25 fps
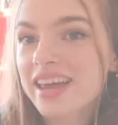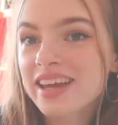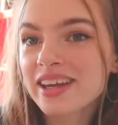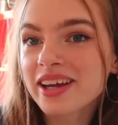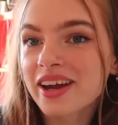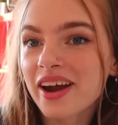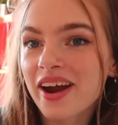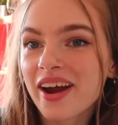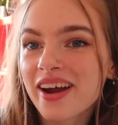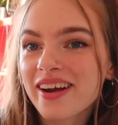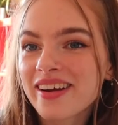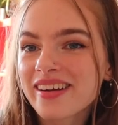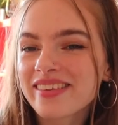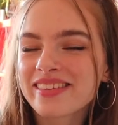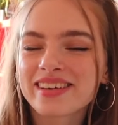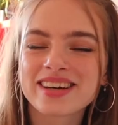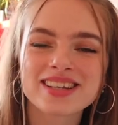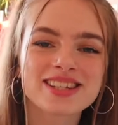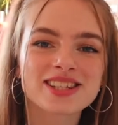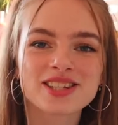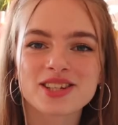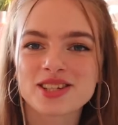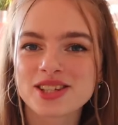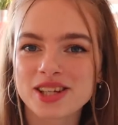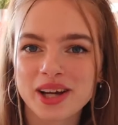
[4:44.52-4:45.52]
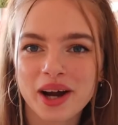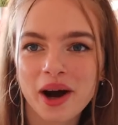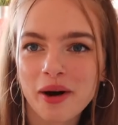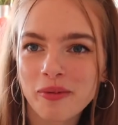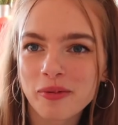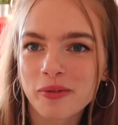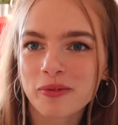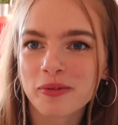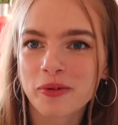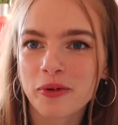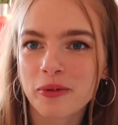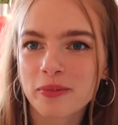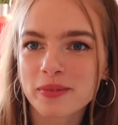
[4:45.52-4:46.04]
There you go, there's just a
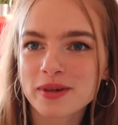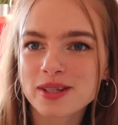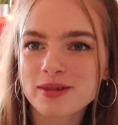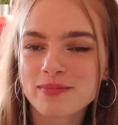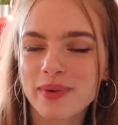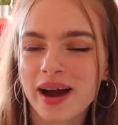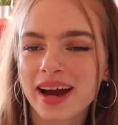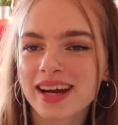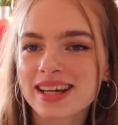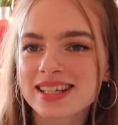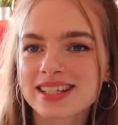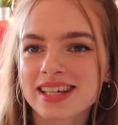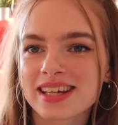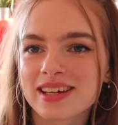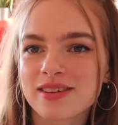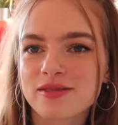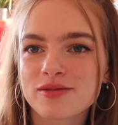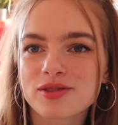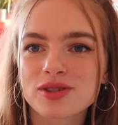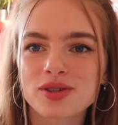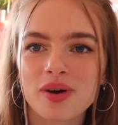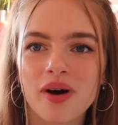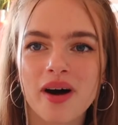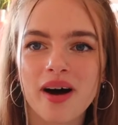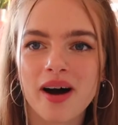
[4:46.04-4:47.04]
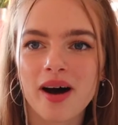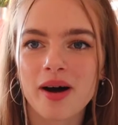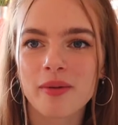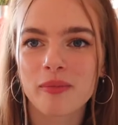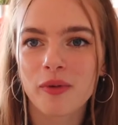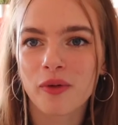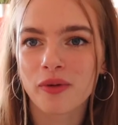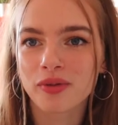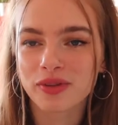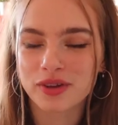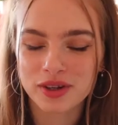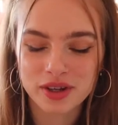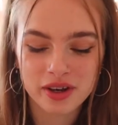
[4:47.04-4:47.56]
couple more perspectives
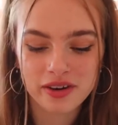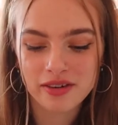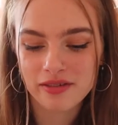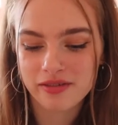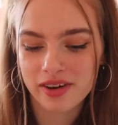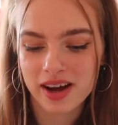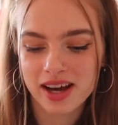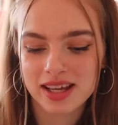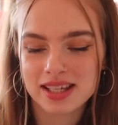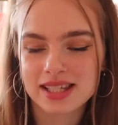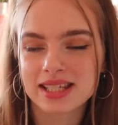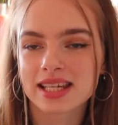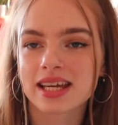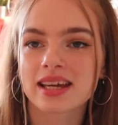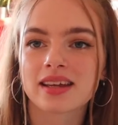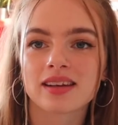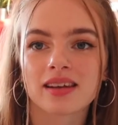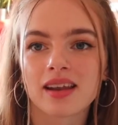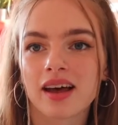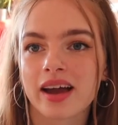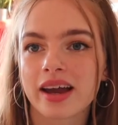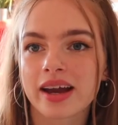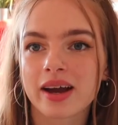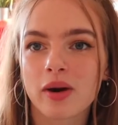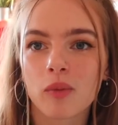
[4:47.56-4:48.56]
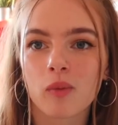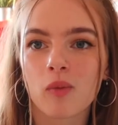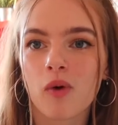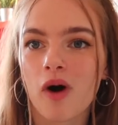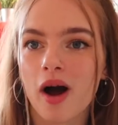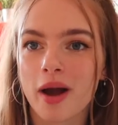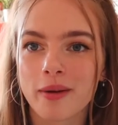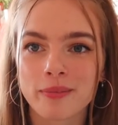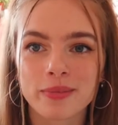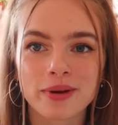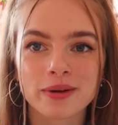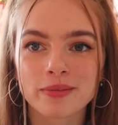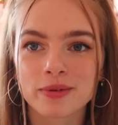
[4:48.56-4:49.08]
on the university and like
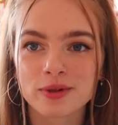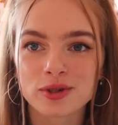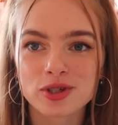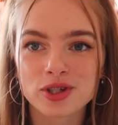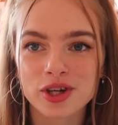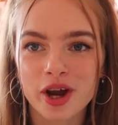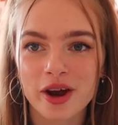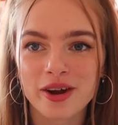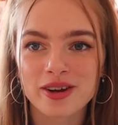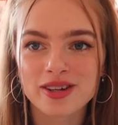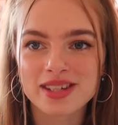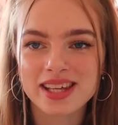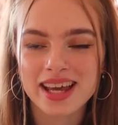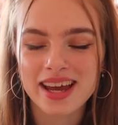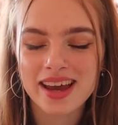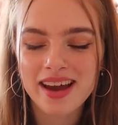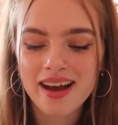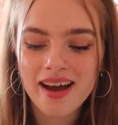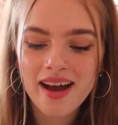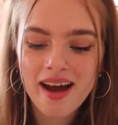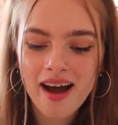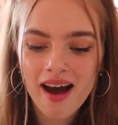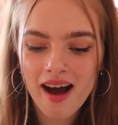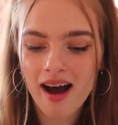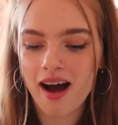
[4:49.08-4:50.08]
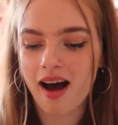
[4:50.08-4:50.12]
why people chose it.